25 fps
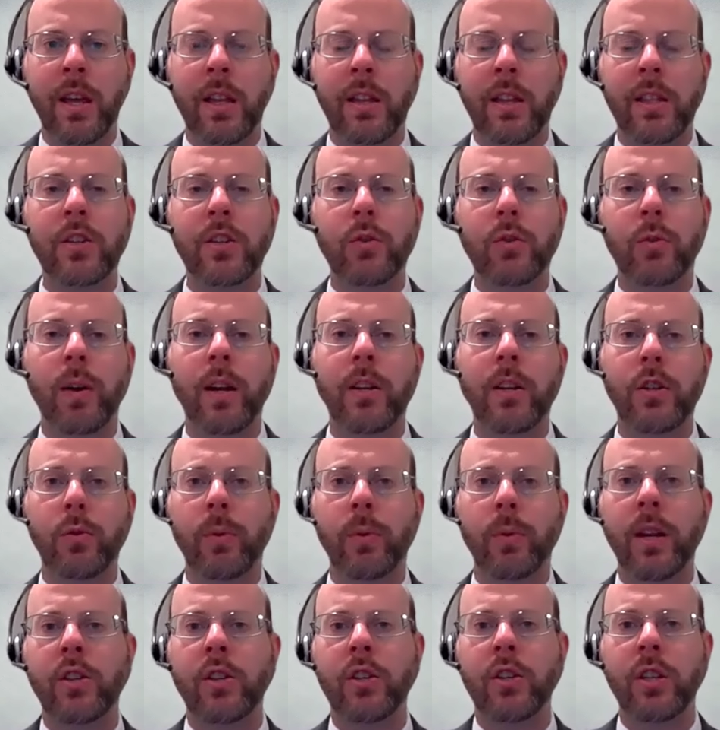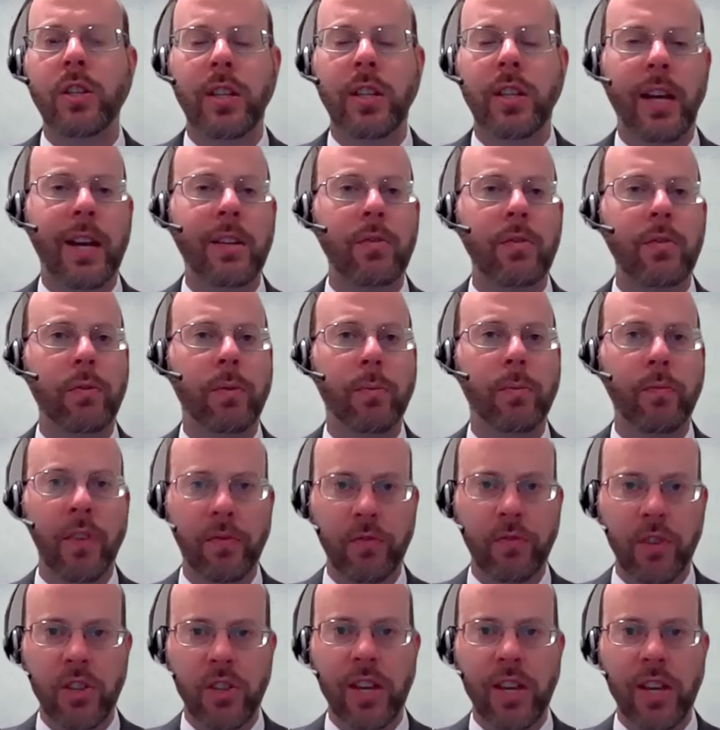These grants range in size from
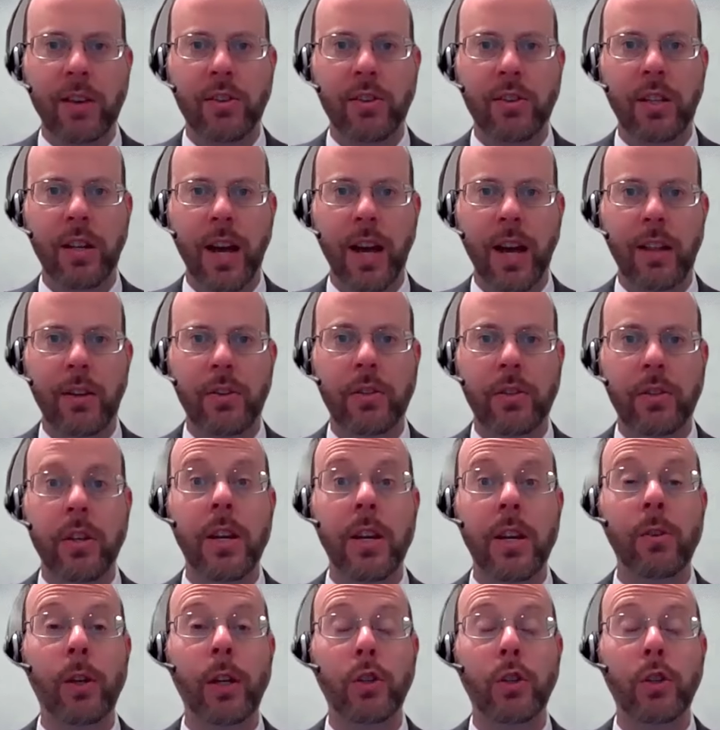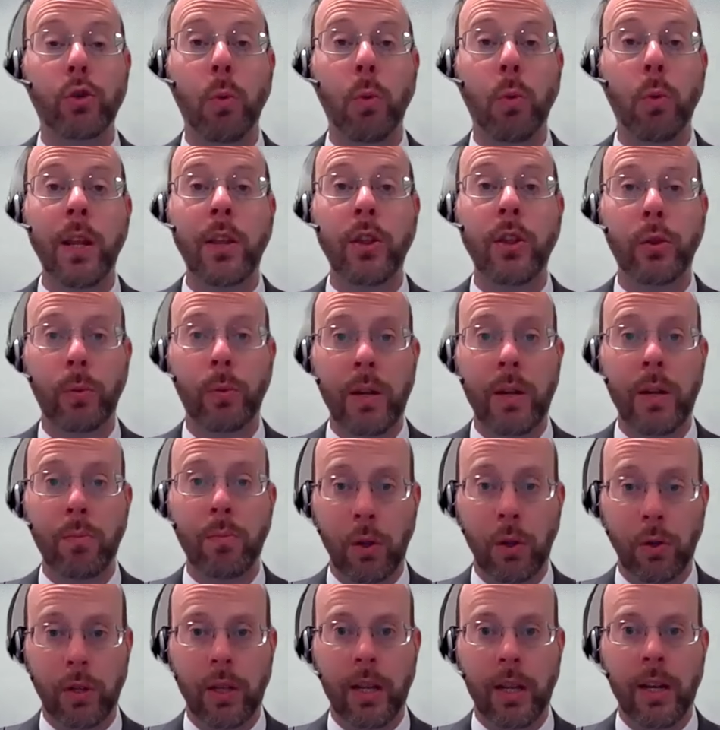$50,000 to nearly $23
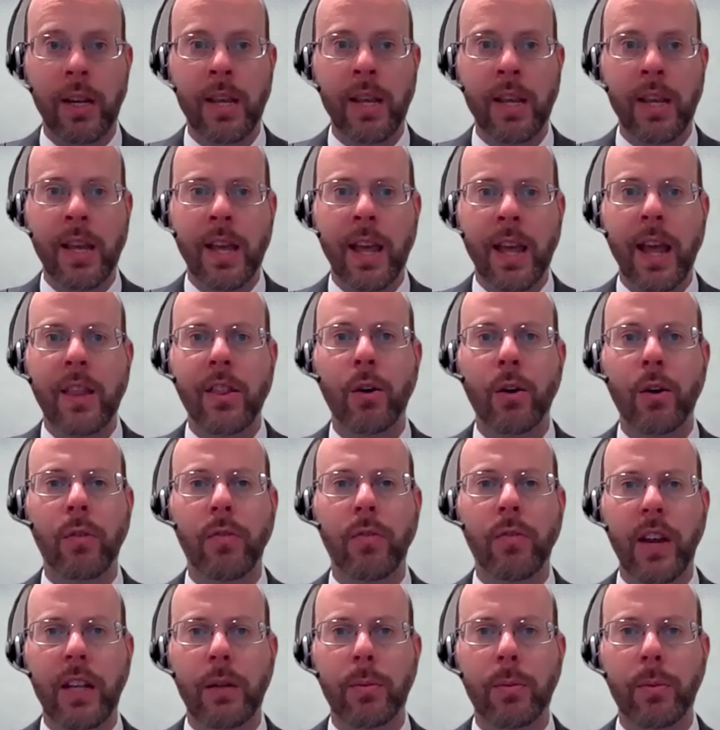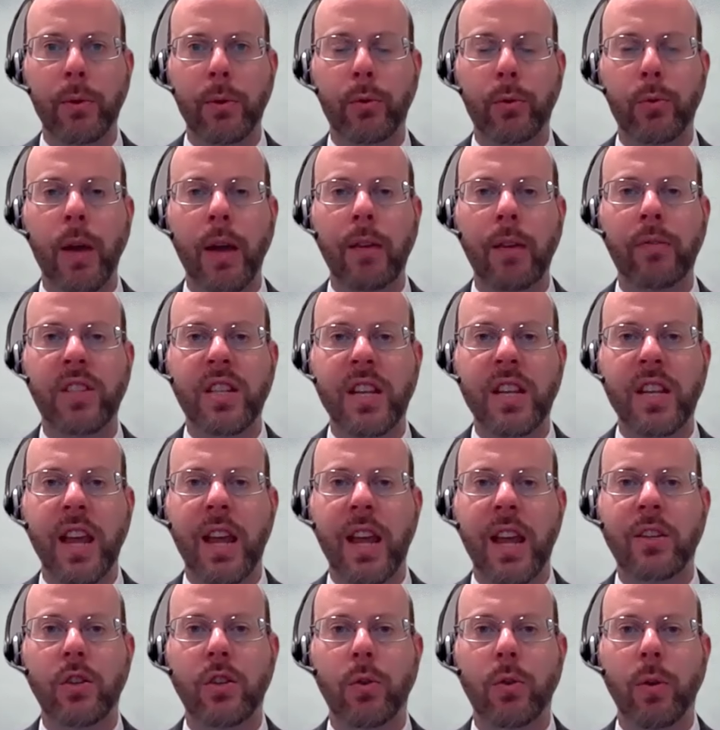million, and they're available through
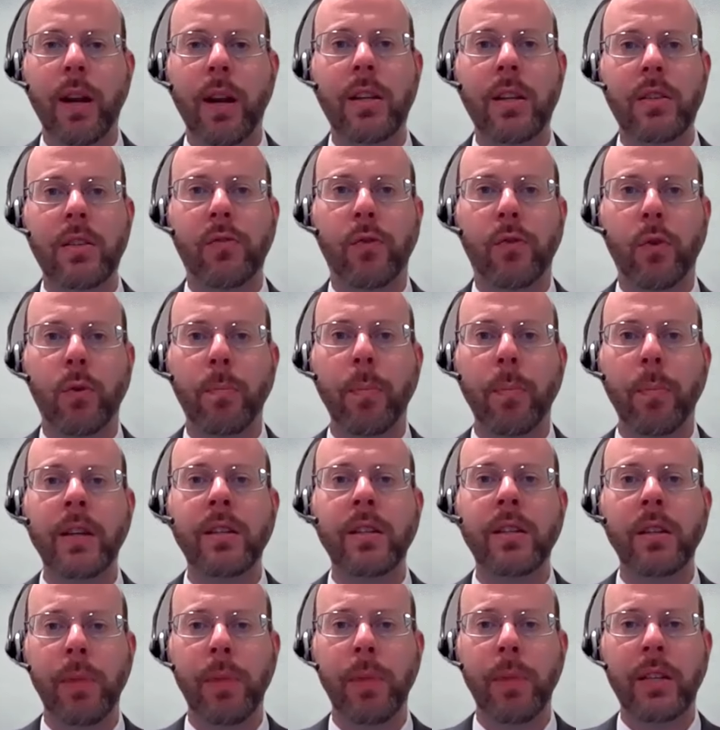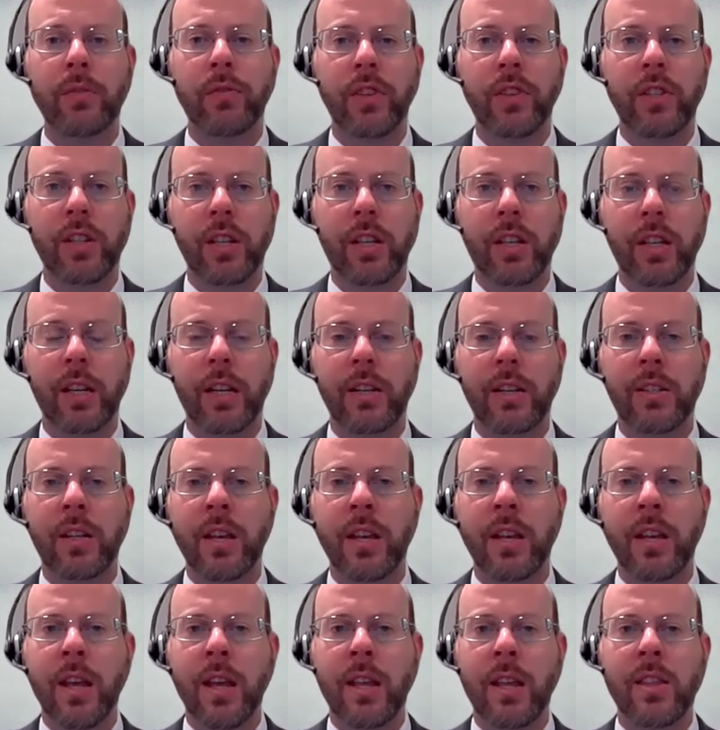FTA's grants for bus and bus facilities.
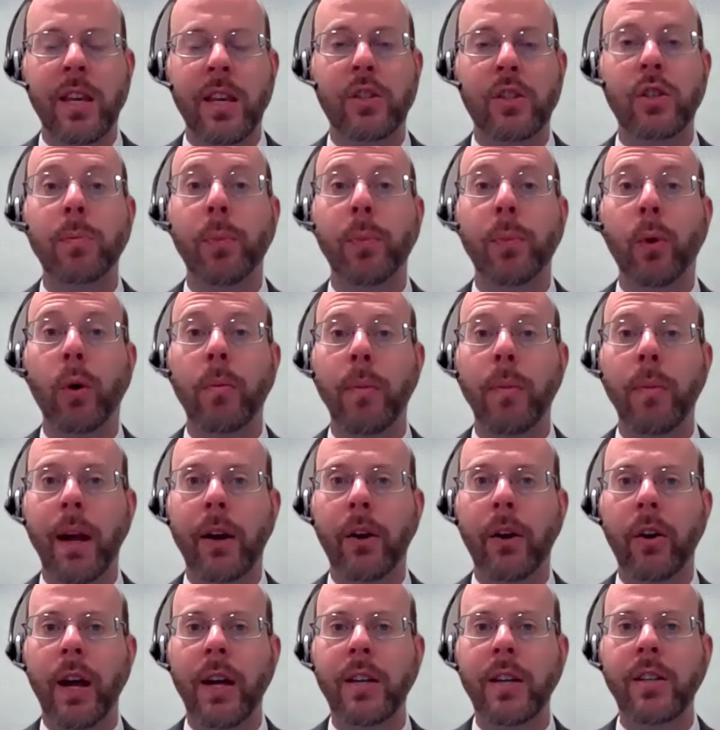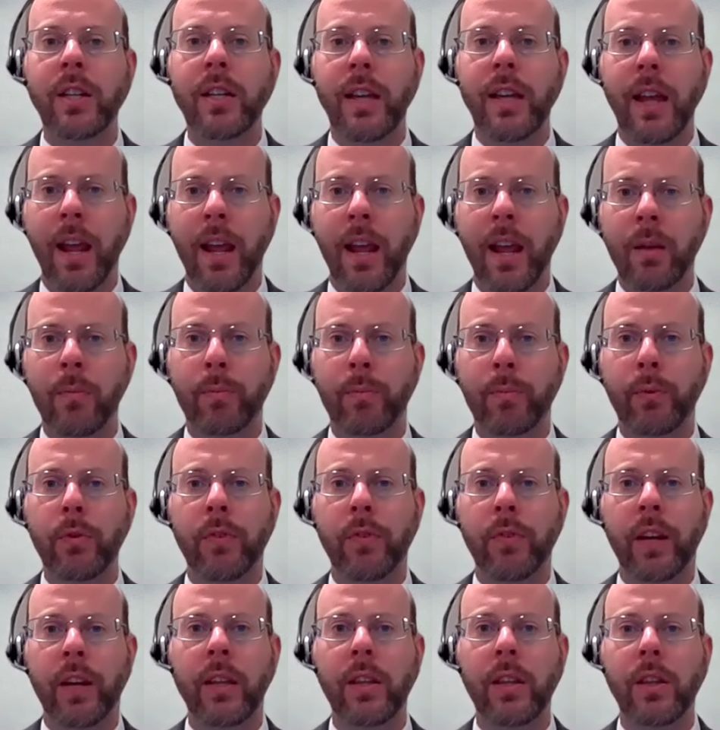They support modernizing and
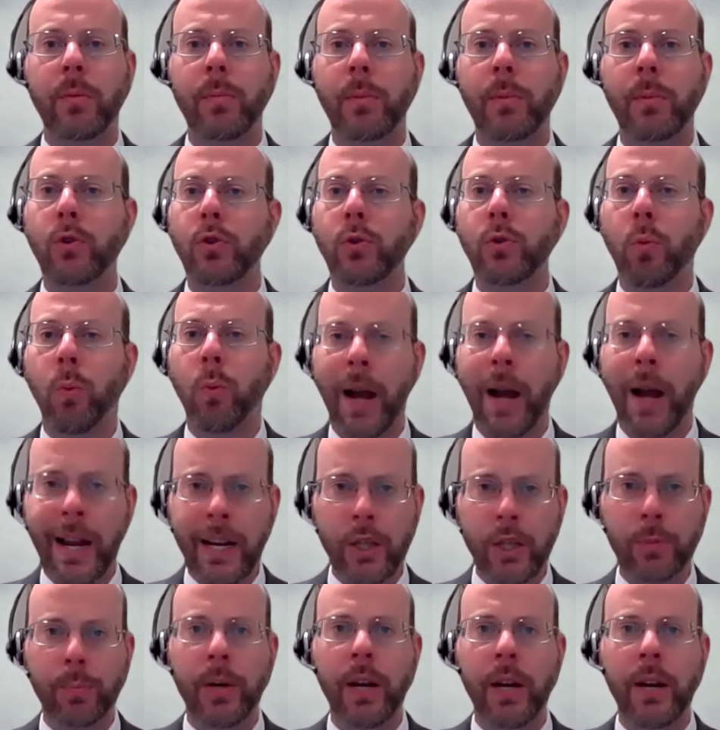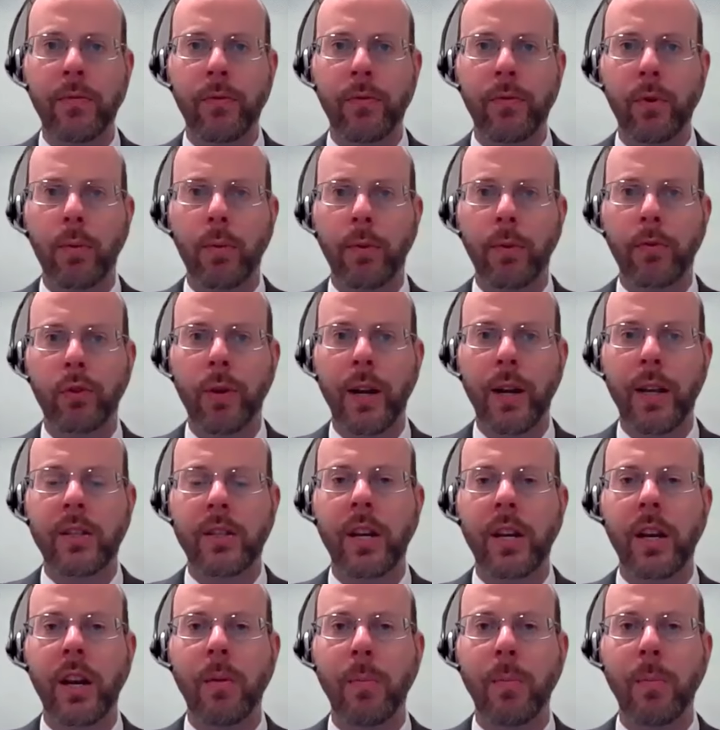improving the most widespread form of
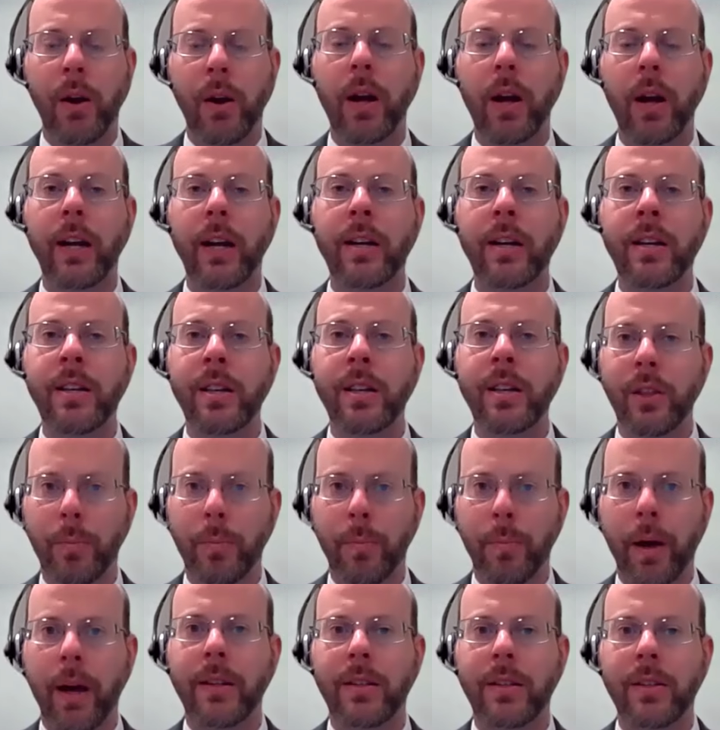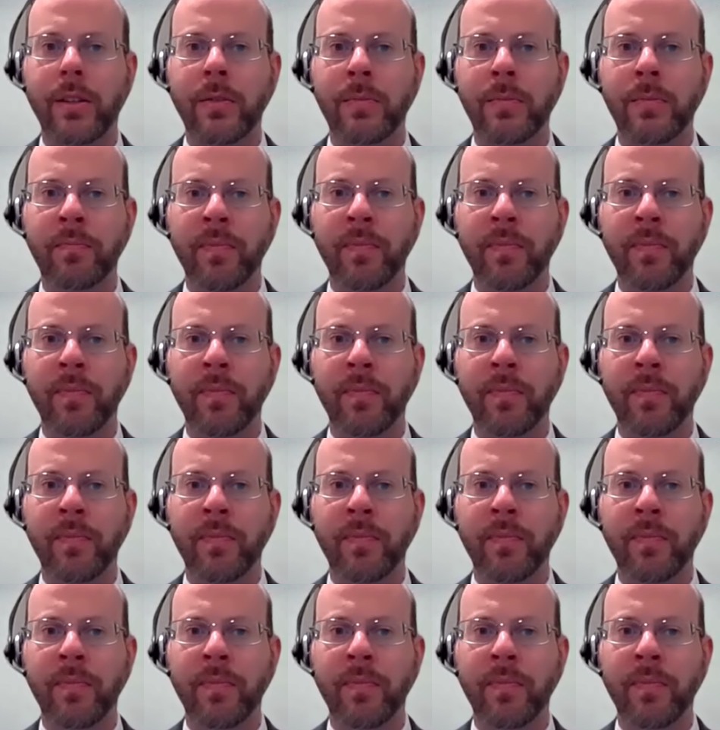transit in America, the bus.